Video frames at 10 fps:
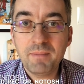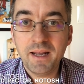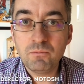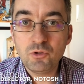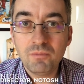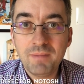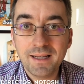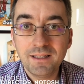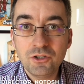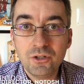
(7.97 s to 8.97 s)
My name's Ewan
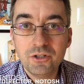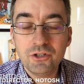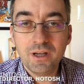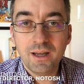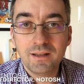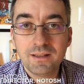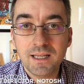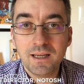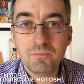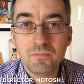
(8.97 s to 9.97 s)
McIntosh, and
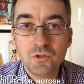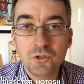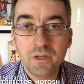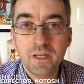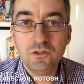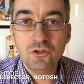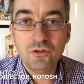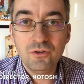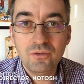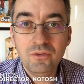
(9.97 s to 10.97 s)
I'm talking to
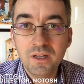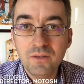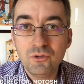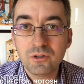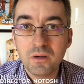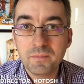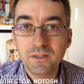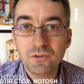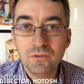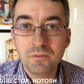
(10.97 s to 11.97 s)
you if you're
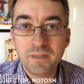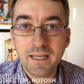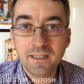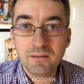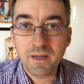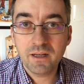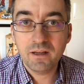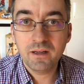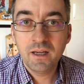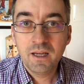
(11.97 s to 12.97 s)
coming to the
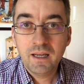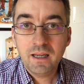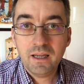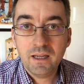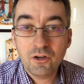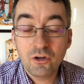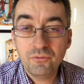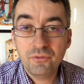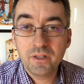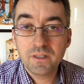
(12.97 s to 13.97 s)
Blankenberge uh,
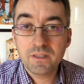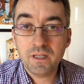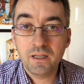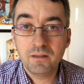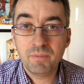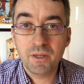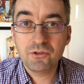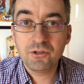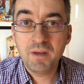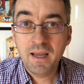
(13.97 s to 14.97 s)
conference in
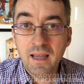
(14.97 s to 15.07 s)
Belgium.